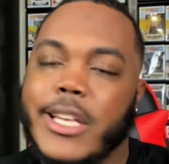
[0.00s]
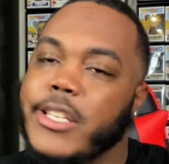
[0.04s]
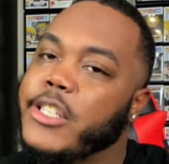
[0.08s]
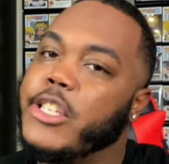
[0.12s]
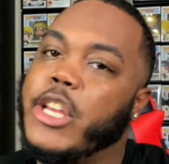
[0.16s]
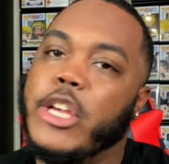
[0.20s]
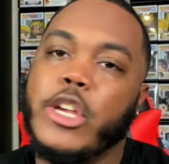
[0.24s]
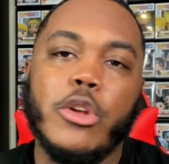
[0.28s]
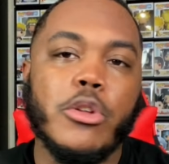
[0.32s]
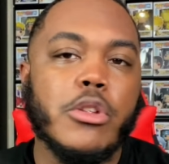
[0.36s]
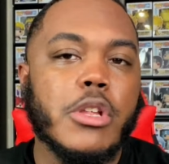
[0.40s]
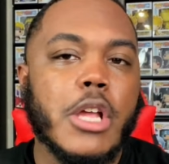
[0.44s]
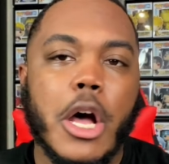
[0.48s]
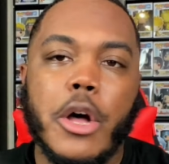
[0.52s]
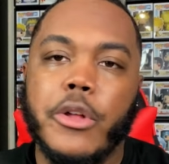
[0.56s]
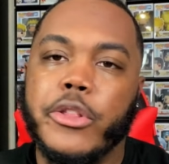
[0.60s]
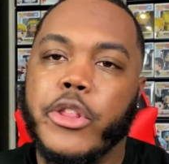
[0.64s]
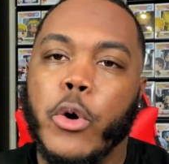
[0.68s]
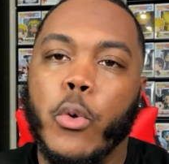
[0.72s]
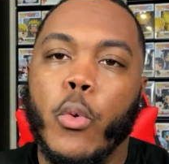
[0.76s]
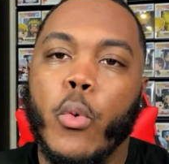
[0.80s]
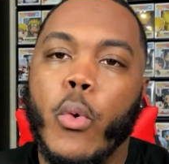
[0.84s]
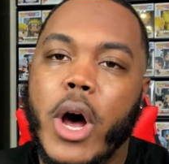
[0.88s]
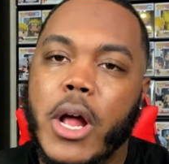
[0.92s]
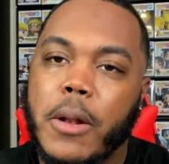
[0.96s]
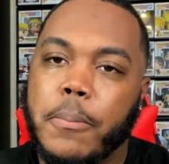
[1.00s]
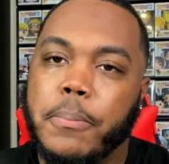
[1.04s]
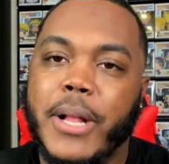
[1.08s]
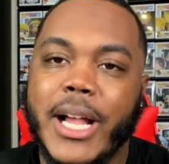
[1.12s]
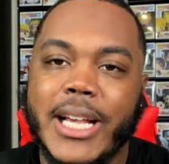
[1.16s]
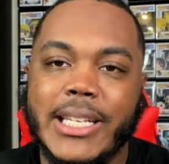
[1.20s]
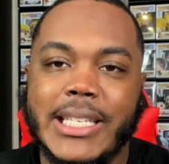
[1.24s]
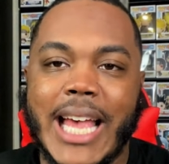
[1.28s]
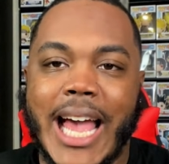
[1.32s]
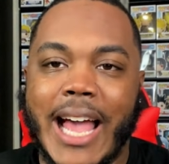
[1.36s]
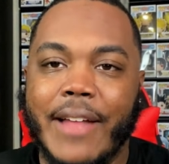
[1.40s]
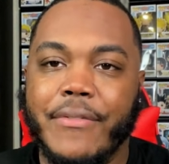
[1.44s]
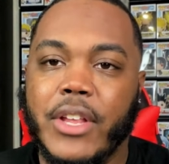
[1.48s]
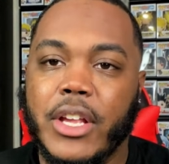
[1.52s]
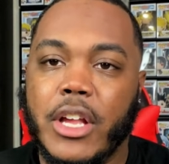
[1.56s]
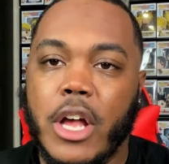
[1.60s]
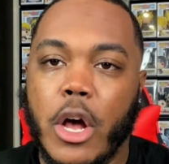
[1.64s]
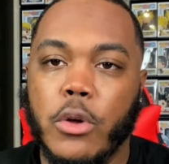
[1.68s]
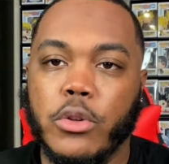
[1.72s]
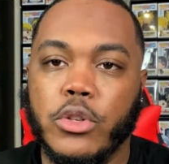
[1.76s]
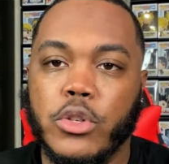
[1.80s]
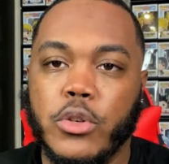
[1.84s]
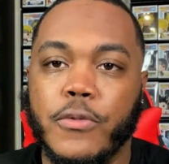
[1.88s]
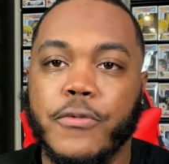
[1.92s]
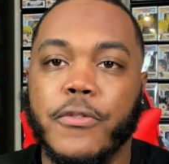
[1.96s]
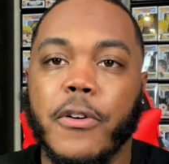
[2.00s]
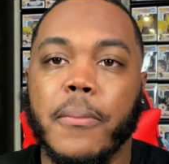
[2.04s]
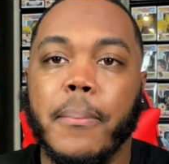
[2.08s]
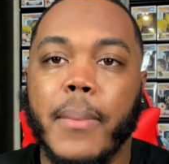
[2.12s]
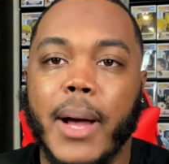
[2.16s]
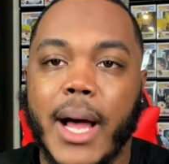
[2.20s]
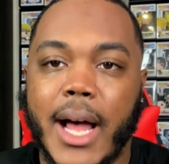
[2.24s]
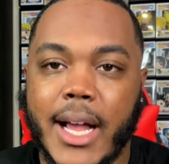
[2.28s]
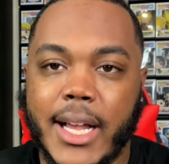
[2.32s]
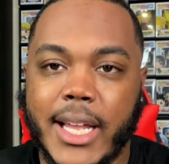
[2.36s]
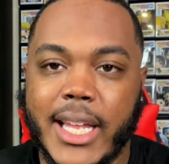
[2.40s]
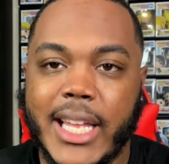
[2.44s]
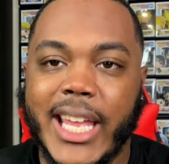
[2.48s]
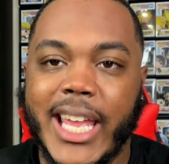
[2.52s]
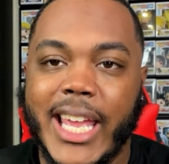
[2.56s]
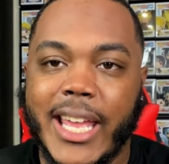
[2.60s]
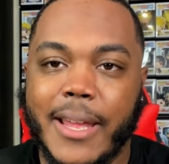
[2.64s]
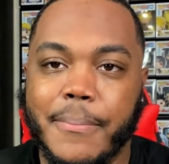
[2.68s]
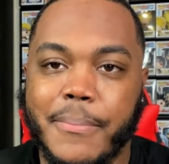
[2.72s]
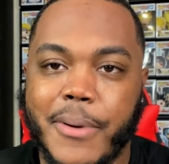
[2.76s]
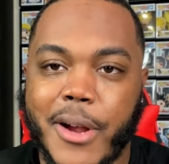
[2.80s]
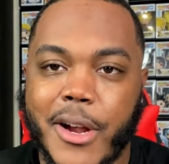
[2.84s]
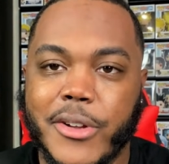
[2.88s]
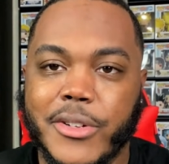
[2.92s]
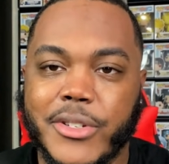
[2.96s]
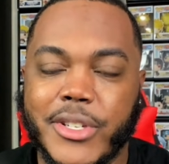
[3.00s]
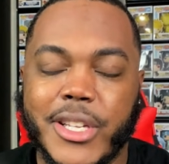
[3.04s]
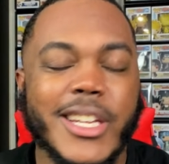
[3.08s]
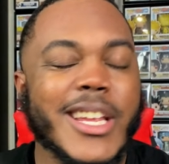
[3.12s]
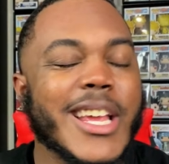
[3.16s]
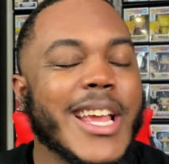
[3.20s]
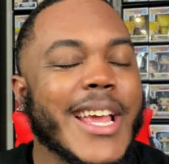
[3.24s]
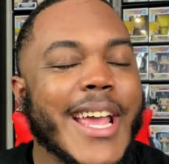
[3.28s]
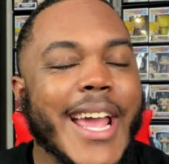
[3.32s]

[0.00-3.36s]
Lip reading: So you know the one place I have to go to for manga in person,